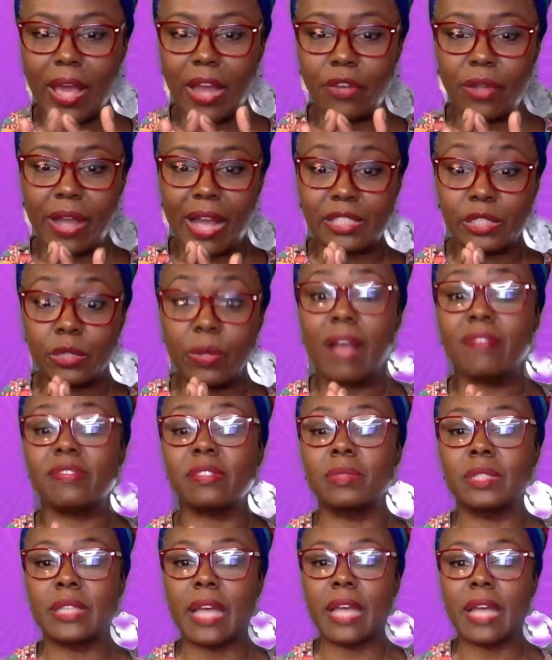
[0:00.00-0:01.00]
You guys still have some
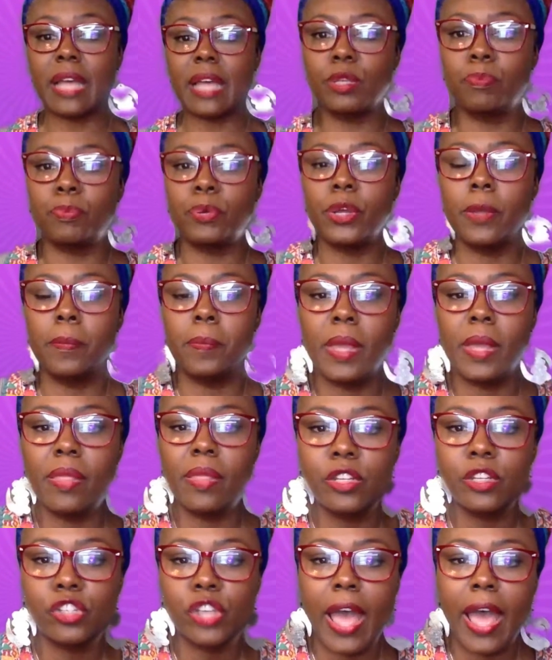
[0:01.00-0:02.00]
time to put in the
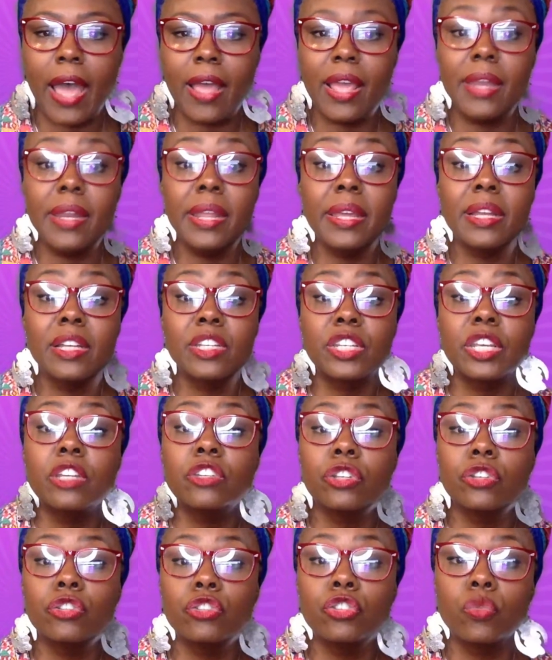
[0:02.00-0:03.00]
chat any
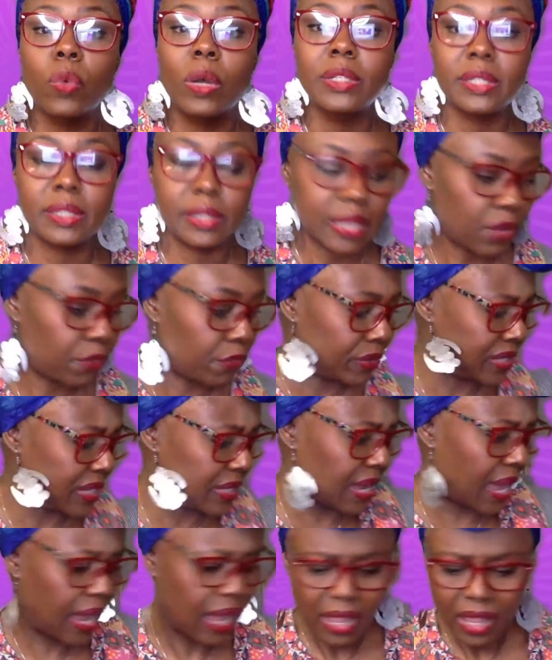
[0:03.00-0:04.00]
intentions you want to set for today.